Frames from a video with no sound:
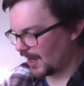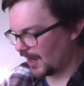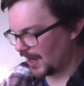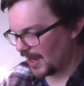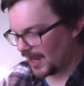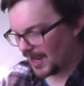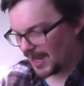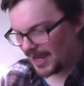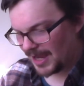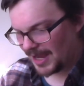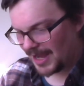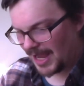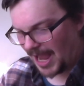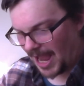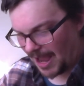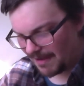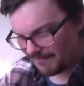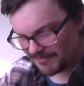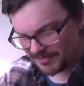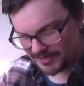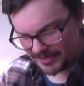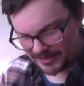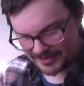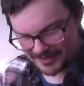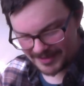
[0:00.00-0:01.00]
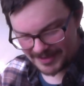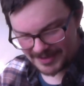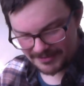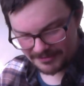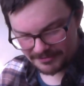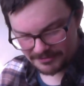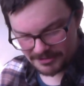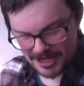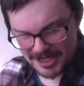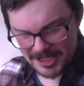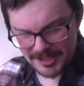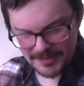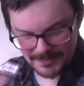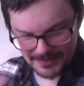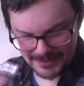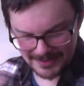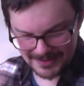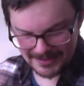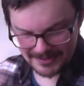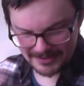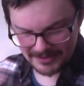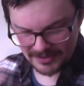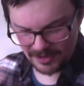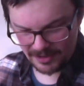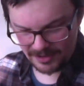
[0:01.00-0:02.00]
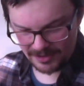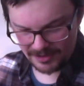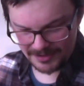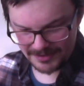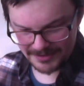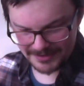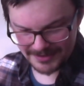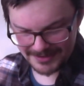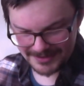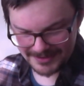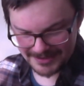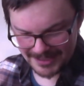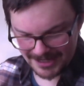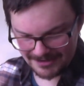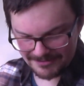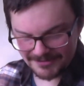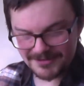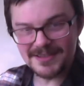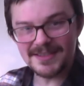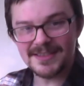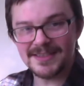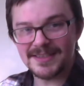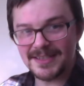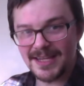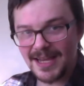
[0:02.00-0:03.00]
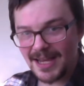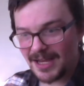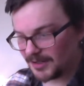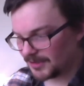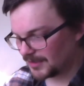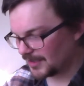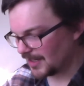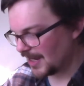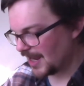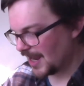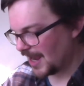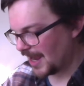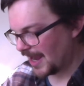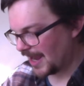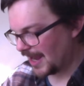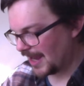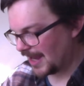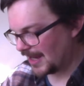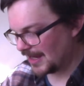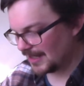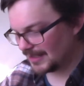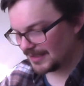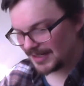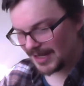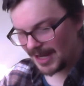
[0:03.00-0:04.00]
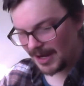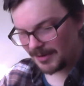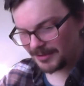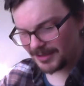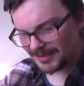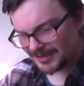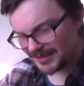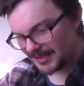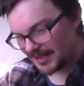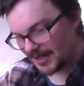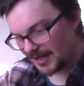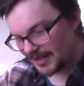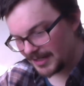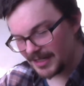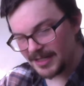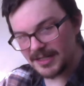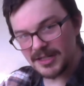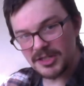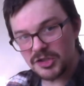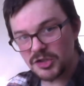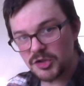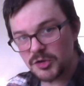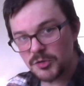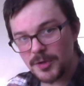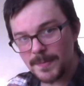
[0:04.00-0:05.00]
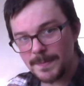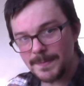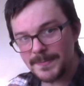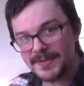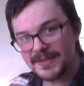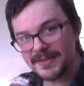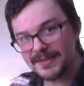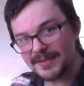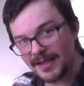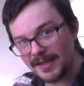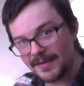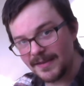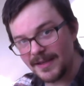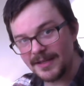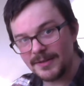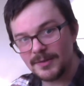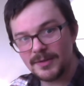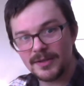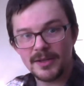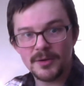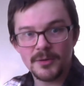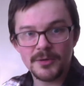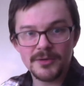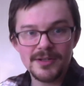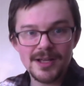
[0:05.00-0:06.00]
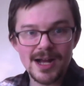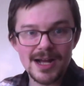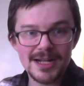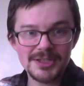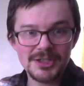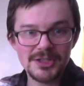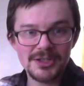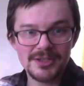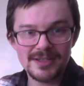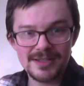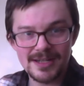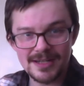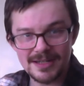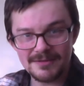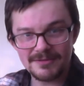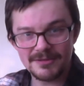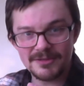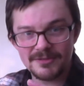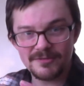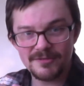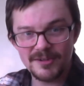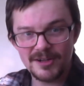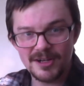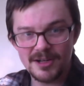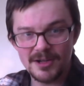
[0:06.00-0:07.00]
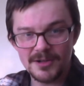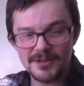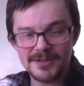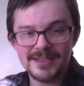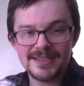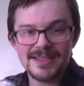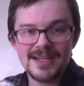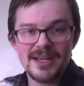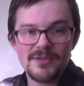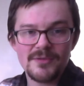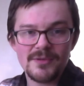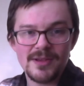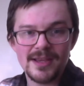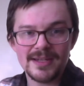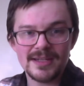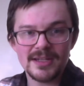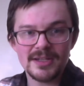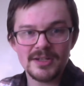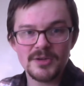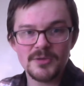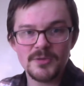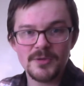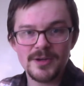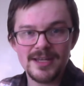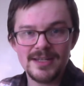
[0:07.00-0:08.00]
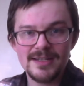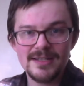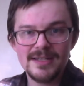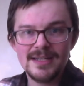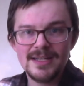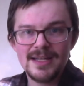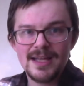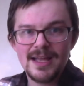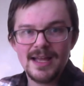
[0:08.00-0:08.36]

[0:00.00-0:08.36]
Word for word: I have this fresh piece all safe and sound, and I'd like to cut it into strips and then little notches in it and fit it all together like a grid,